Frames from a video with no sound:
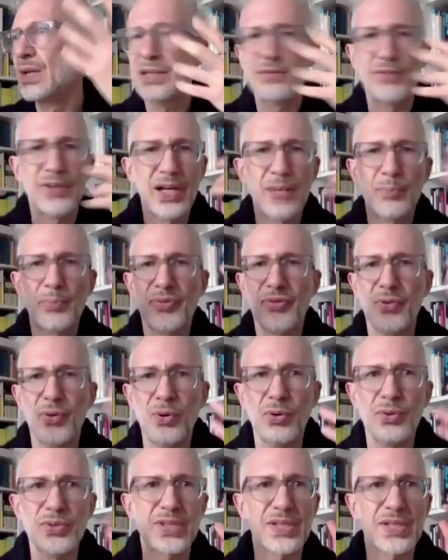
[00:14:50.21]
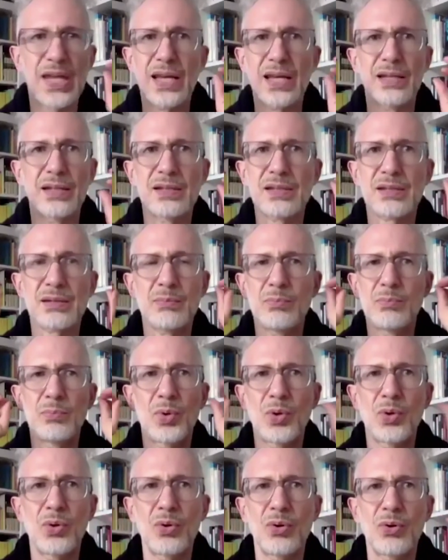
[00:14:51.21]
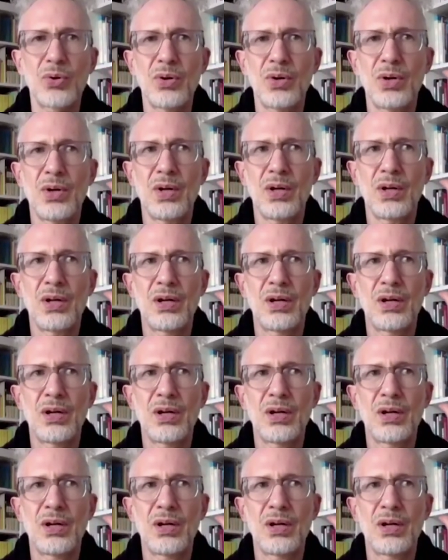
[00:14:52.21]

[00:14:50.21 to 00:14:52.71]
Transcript: develop thoughts, and more